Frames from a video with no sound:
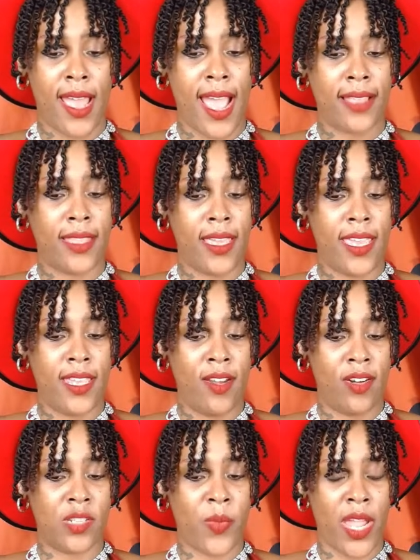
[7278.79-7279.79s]
I think he
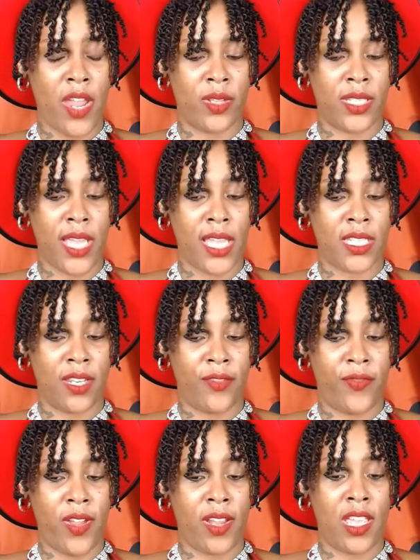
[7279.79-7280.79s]
noticed my irritation
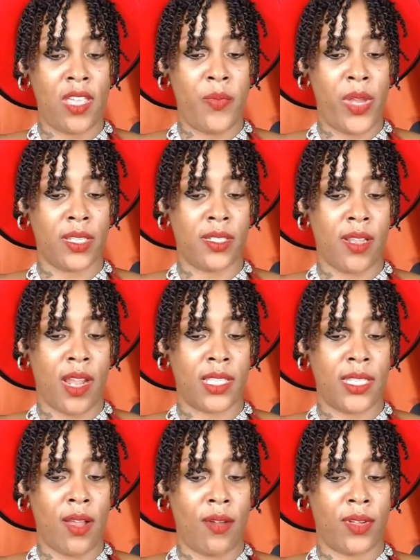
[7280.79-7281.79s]
and figured he better
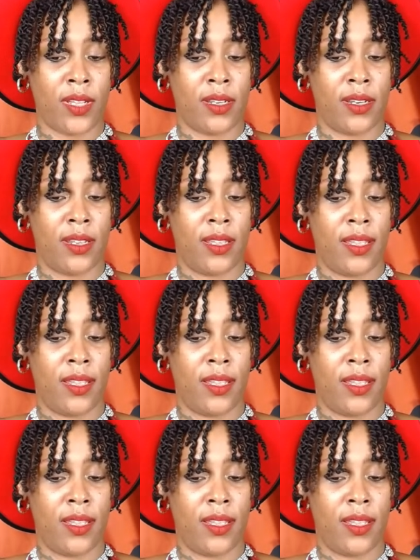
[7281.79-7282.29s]
start talking.